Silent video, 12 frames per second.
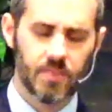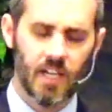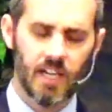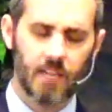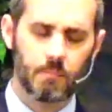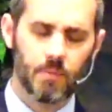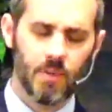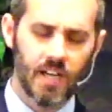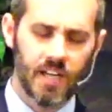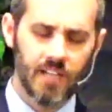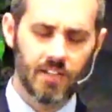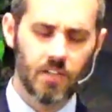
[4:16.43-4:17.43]
God, I
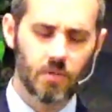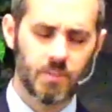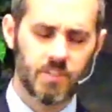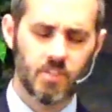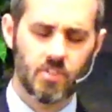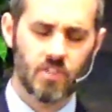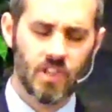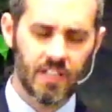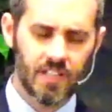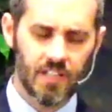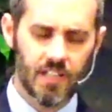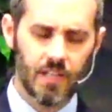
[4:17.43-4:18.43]
pray that you would
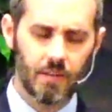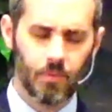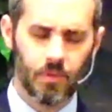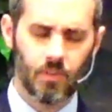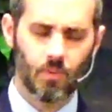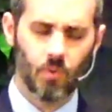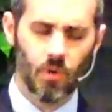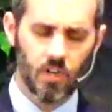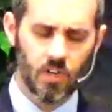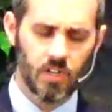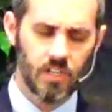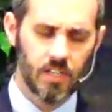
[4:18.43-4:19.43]
strengthen them with your
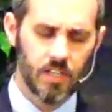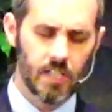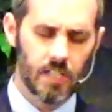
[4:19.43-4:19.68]
word,